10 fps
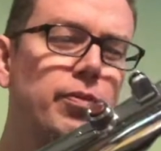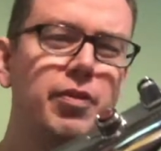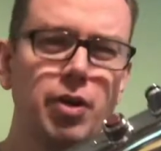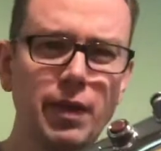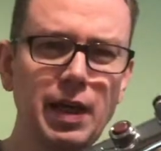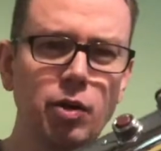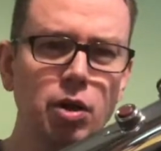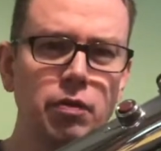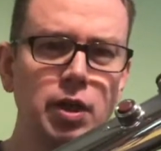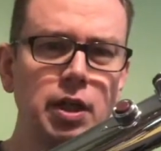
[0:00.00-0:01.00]
Have I got that
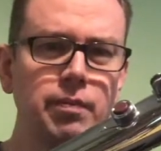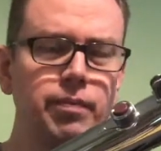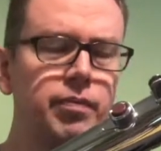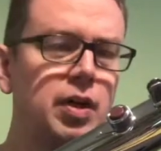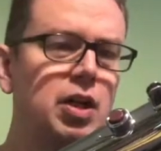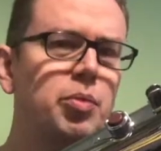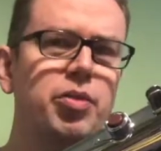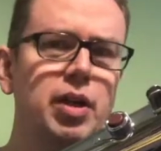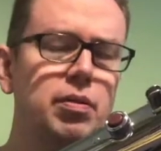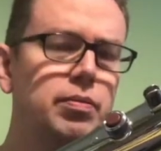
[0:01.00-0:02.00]
quite right? I hope
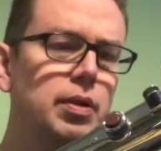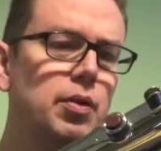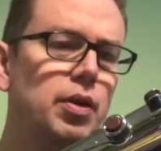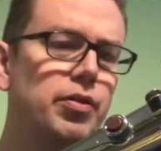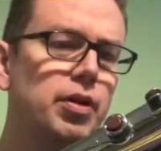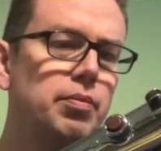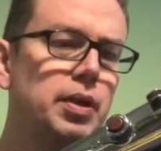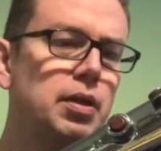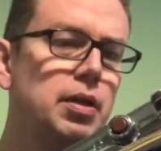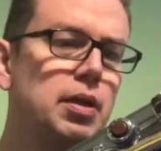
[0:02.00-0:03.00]
so, otherwise I'll
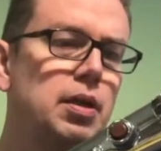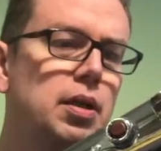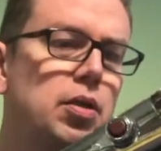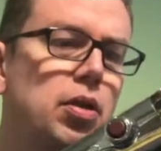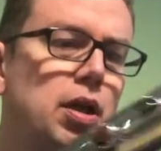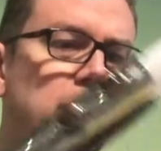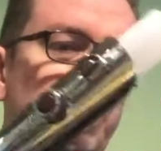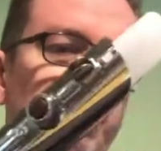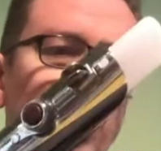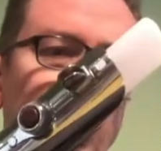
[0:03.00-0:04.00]
be looking like a
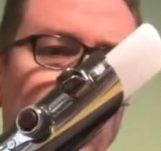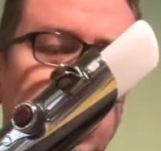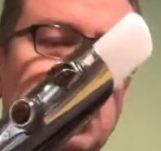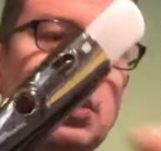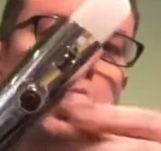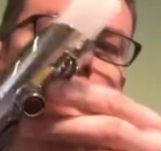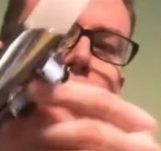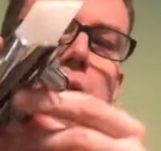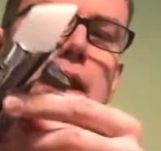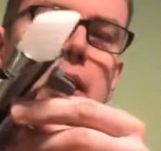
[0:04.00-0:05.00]
fool.
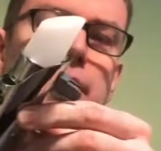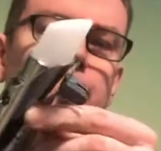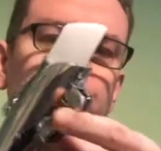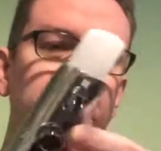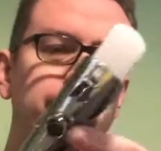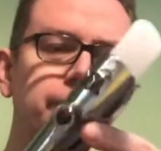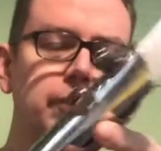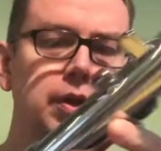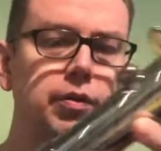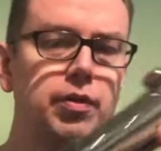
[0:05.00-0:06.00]
Um,
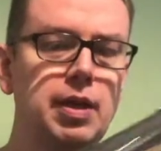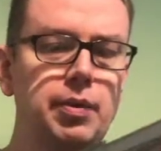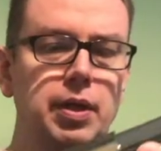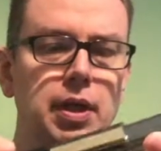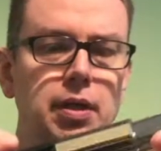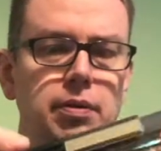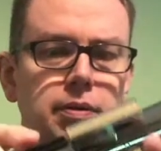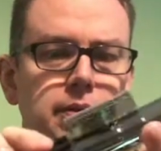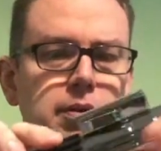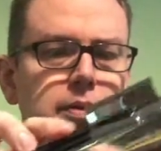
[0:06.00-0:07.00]
so there we go.
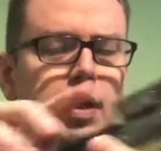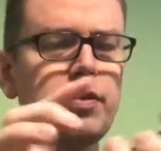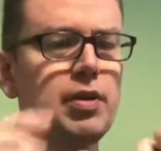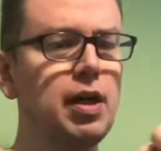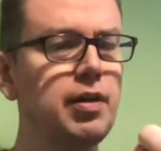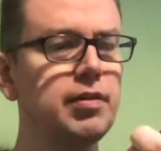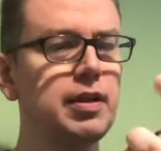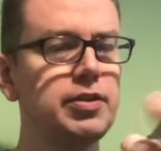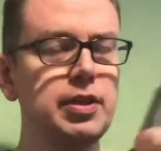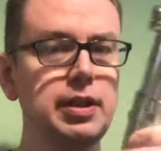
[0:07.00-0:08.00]
Well, that's nice
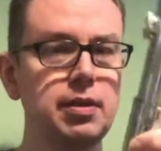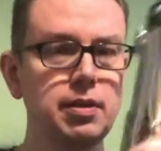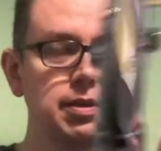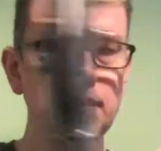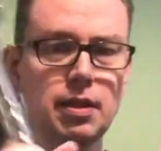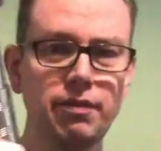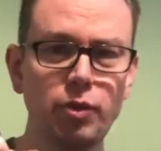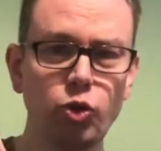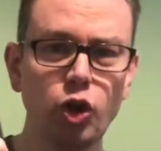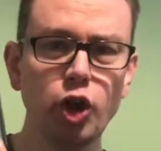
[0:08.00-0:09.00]
actually. That
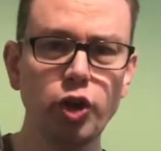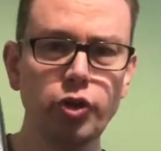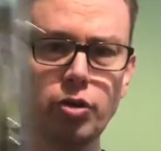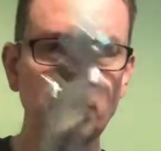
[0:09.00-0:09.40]
feels good.